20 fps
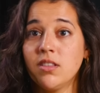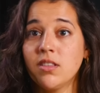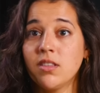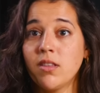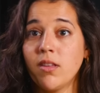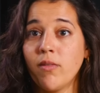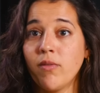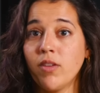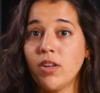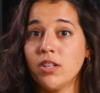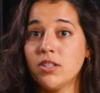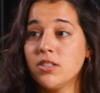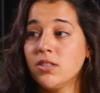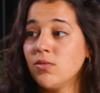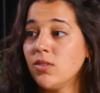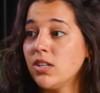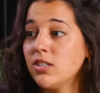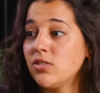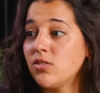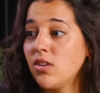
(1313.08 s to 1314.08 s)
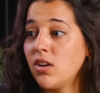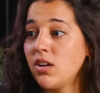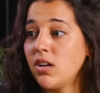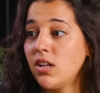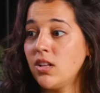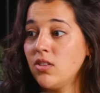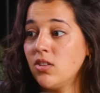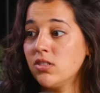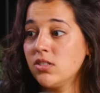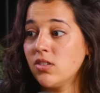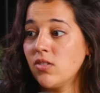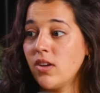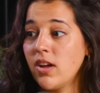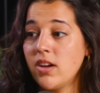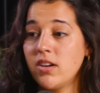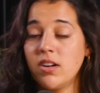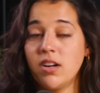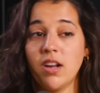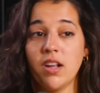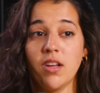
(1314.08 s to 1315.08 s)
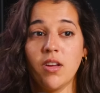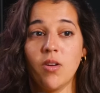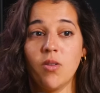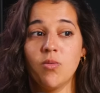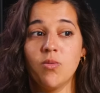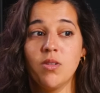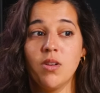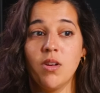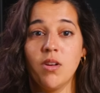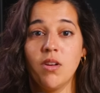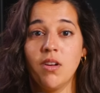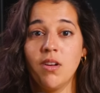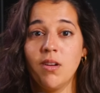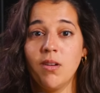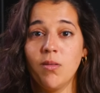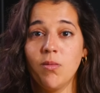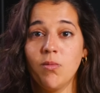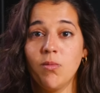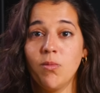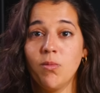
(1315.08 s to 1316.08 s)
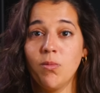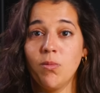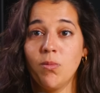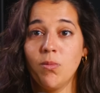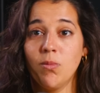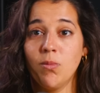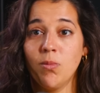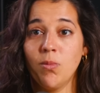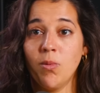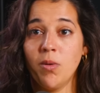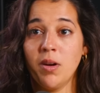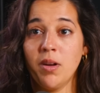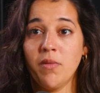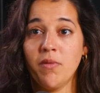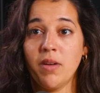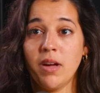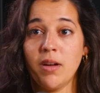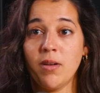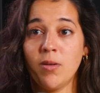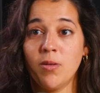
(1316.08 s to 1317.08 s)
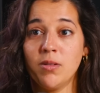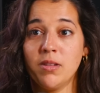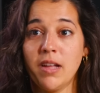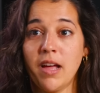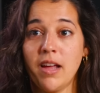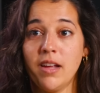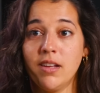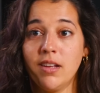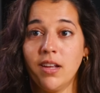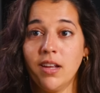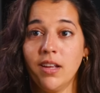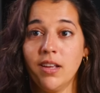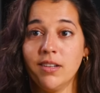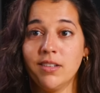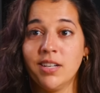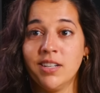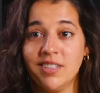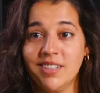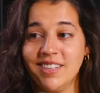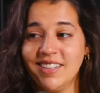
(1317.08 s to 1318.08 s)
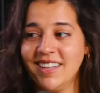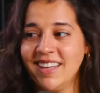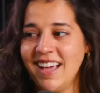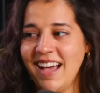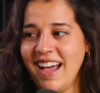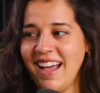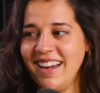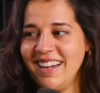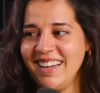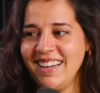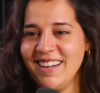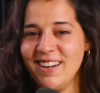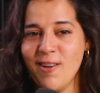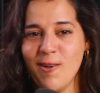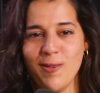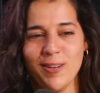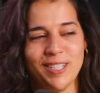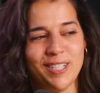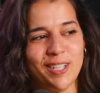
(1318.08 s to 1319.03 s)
the fancy restaurant and I looked around and I go, what if I don't like it? I didn't know what